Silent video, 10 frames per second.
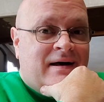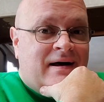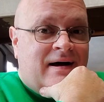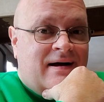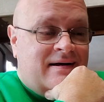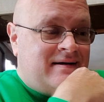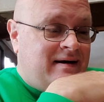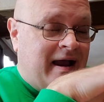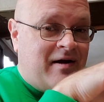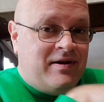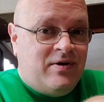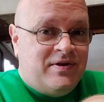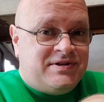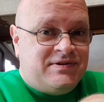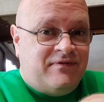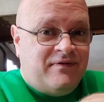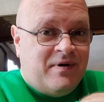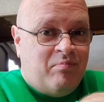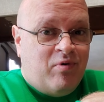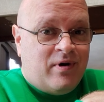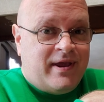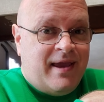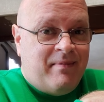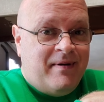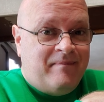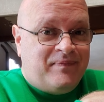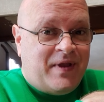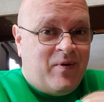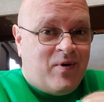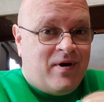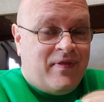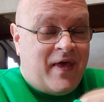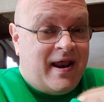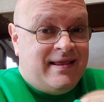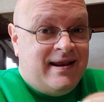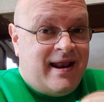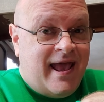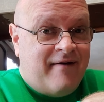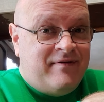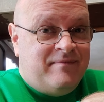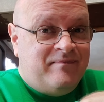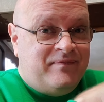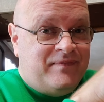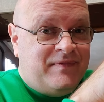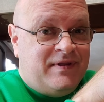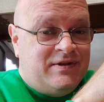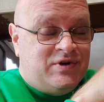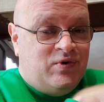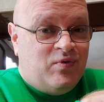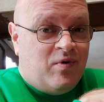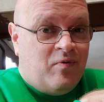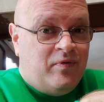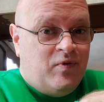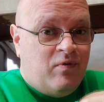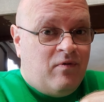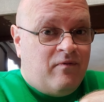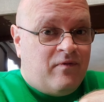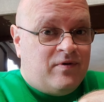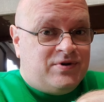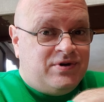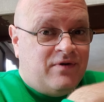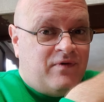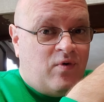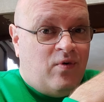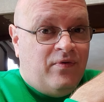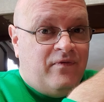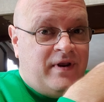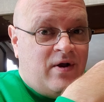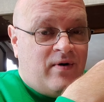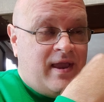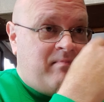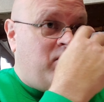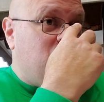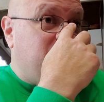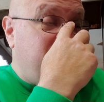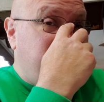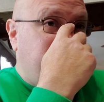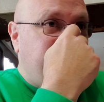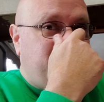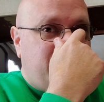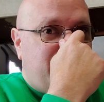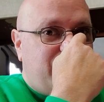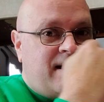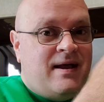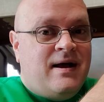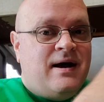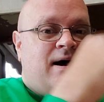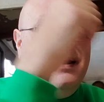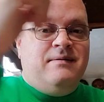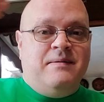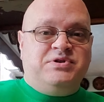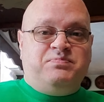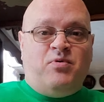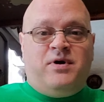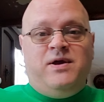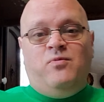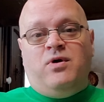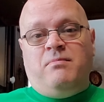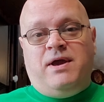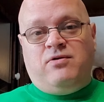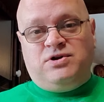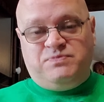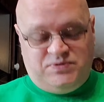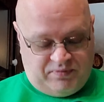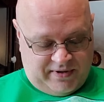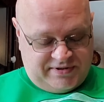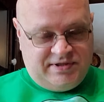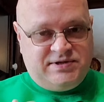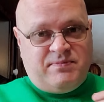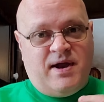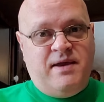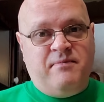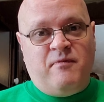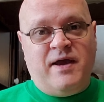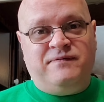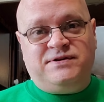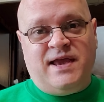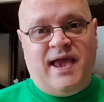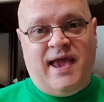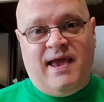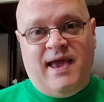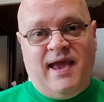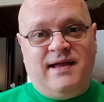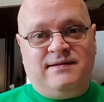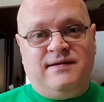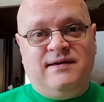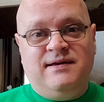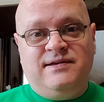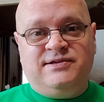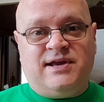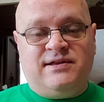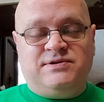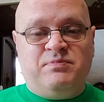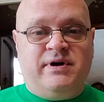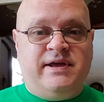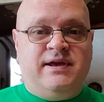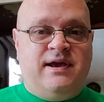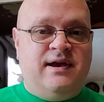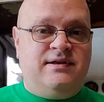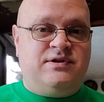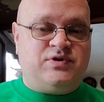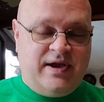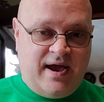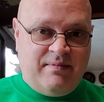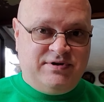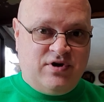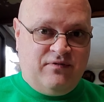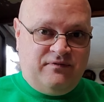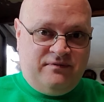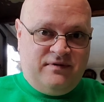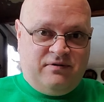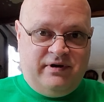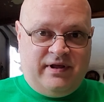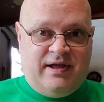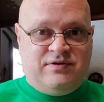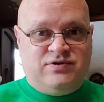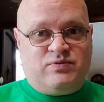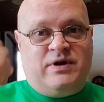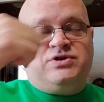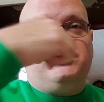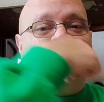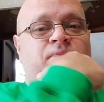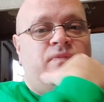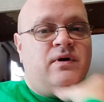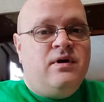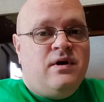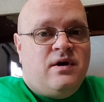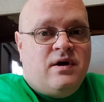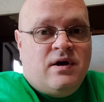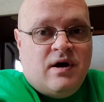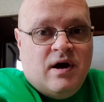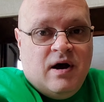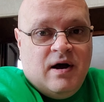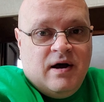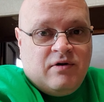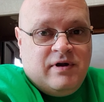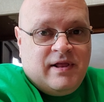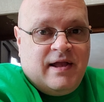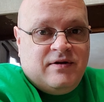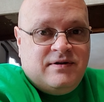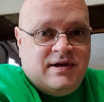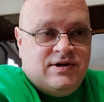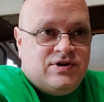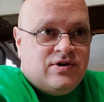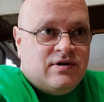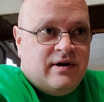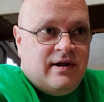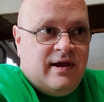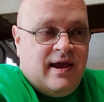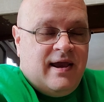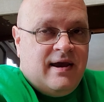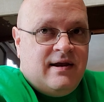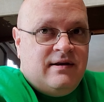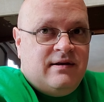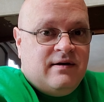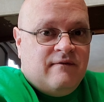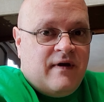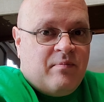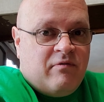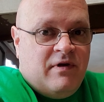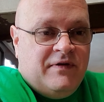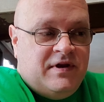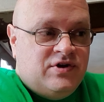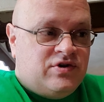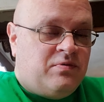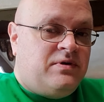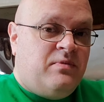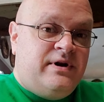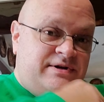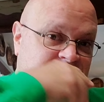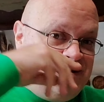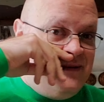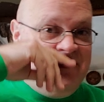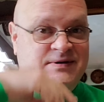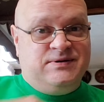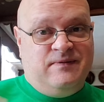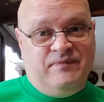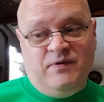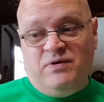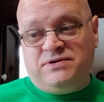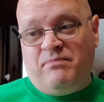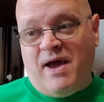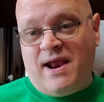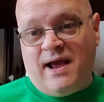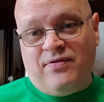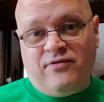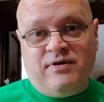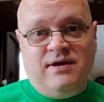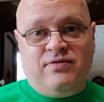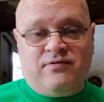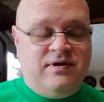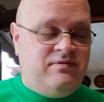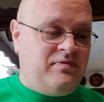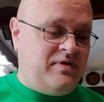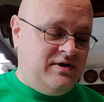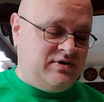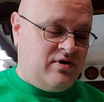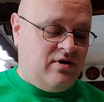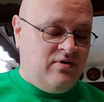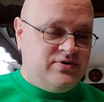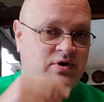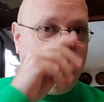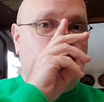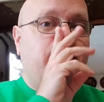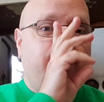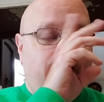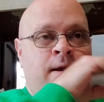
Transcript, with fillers: Uh, I already know this is a, a board game. I thought I didn't have it. It's a newer, newer version of an old video game board game. Uh, I'm sporting one of my Christmas presents. My wife's aunt sent us money, and so I got myself a Green Lantern sweatshirt, uh, a Green Lantern t-shirt, and a Vampirella t-shirt with the money she sent me. So it wasn't bad. I got three three things, articles of clothing.